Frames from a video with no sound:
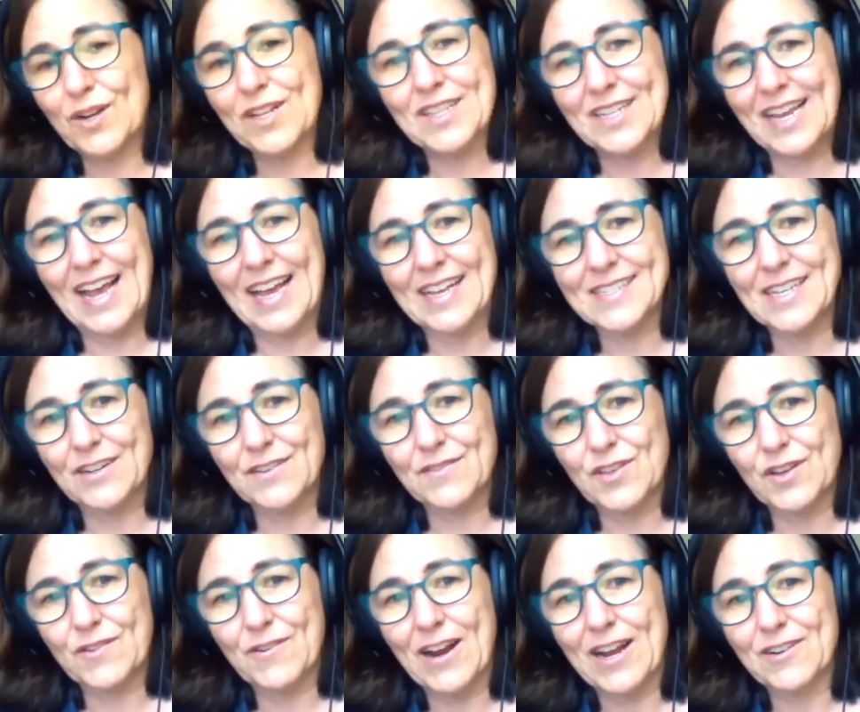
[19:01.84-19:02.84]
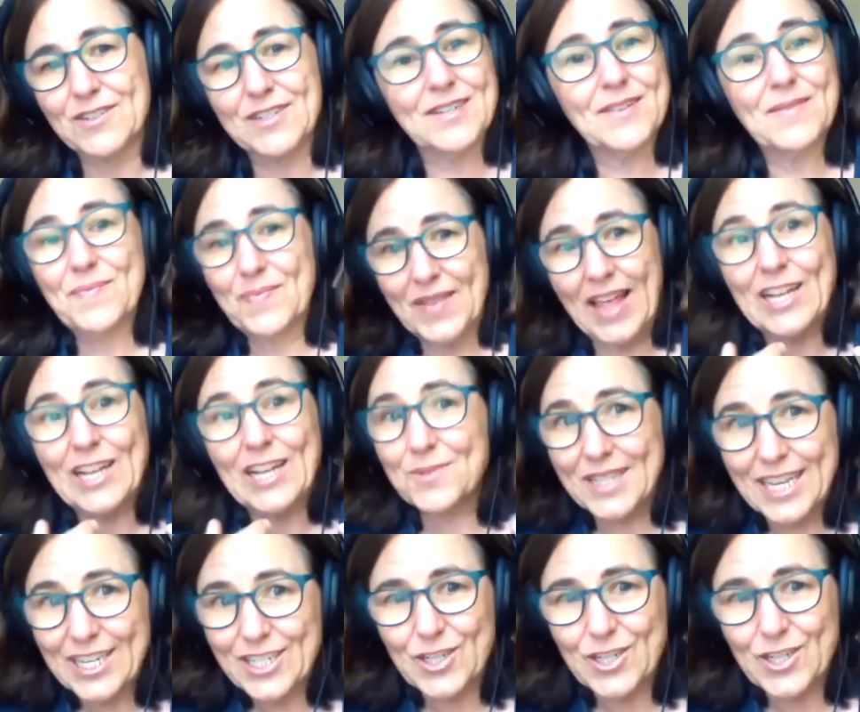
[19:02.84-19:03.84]
oil and gas out of the ground. That's
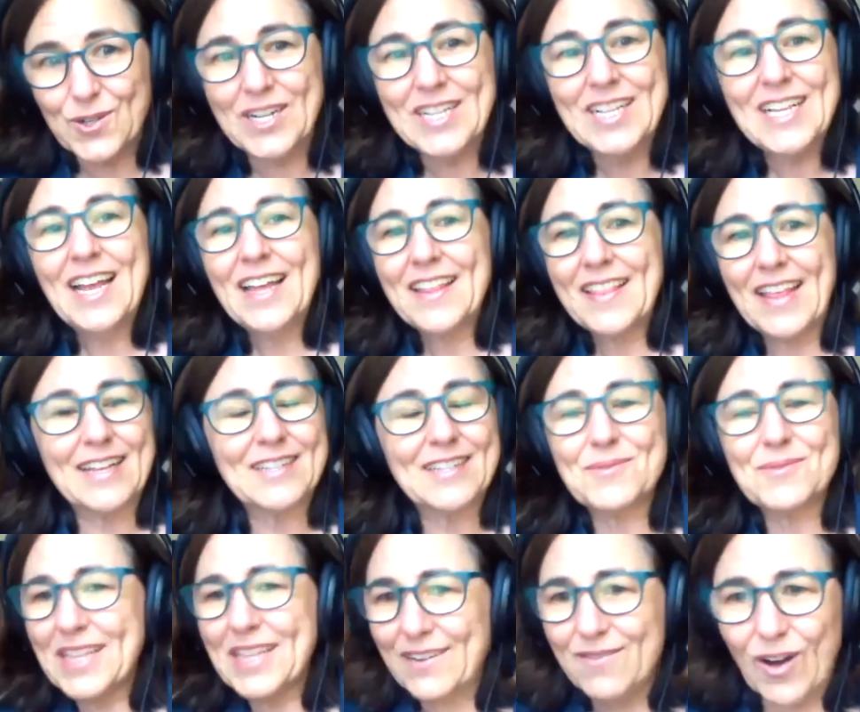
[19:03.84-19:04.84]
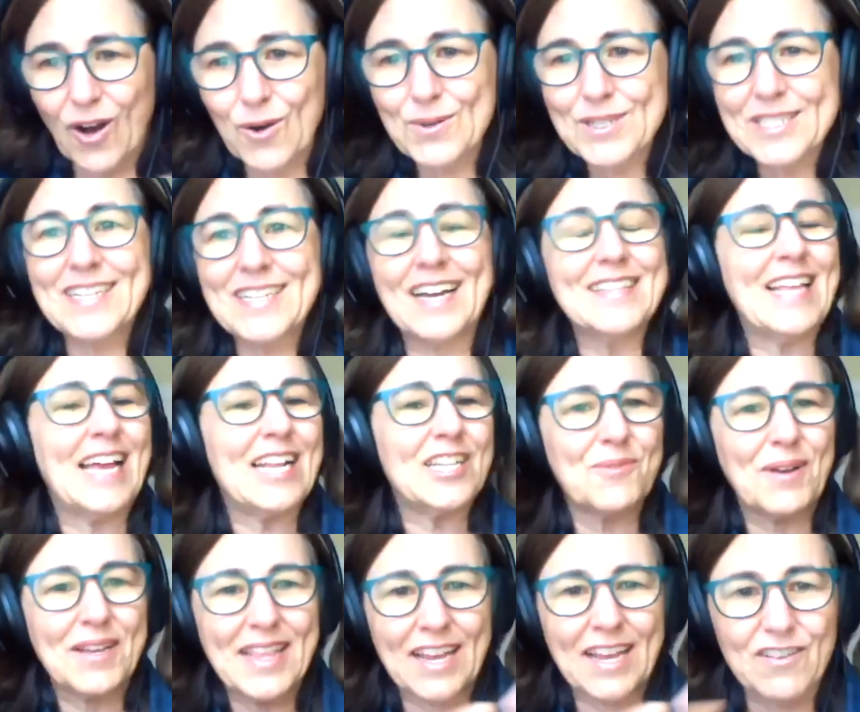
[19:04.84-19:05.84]
what they do. That's what they have always done.
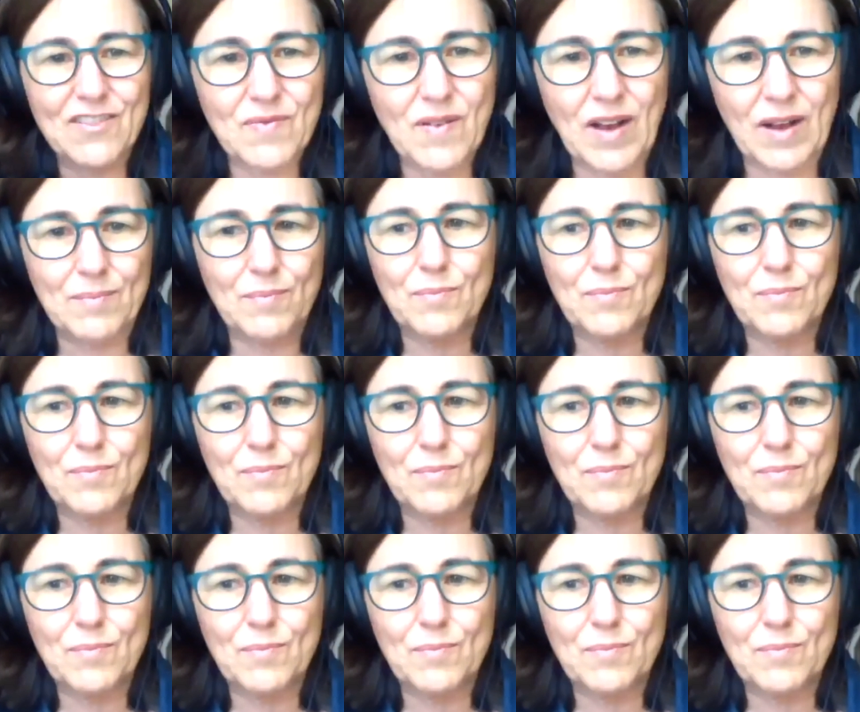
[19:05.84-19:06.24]
That's why they have